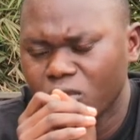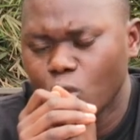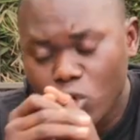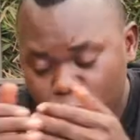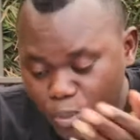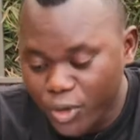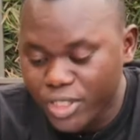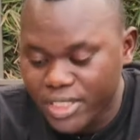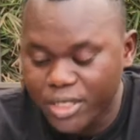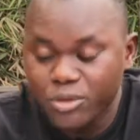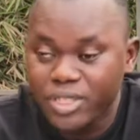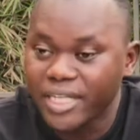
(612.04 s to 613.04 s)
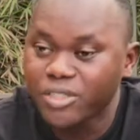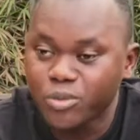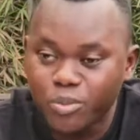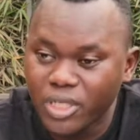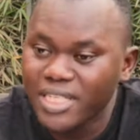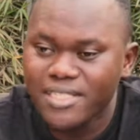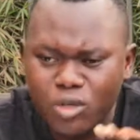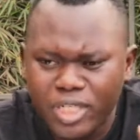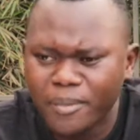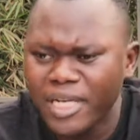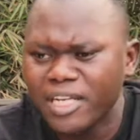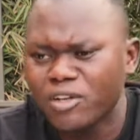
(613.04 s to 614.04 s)
What point are you trying to prove? It's not
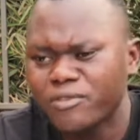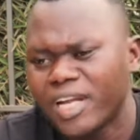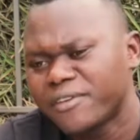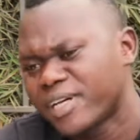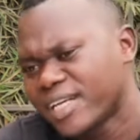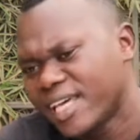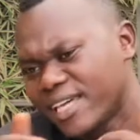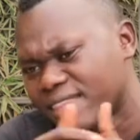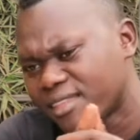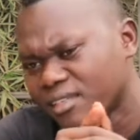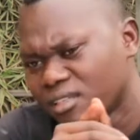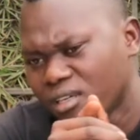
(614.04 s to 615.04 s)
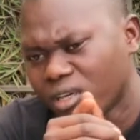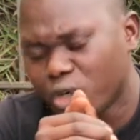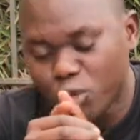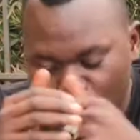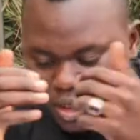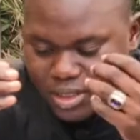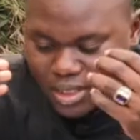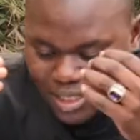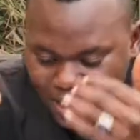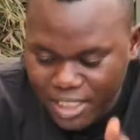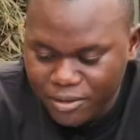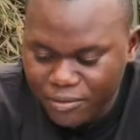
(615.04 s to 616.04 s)
a matter of life and death. You don't
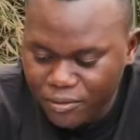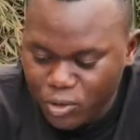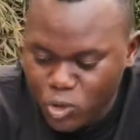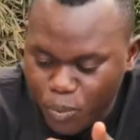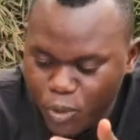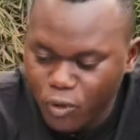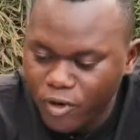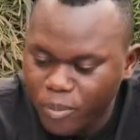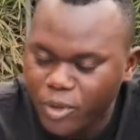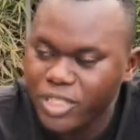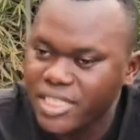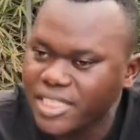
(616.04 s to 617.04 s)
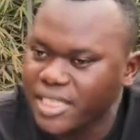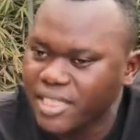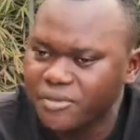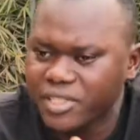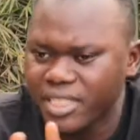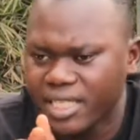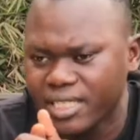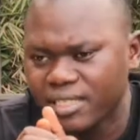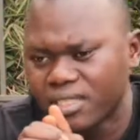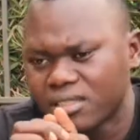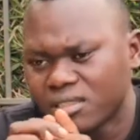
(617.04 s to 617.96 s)
live to prove a point each and every day.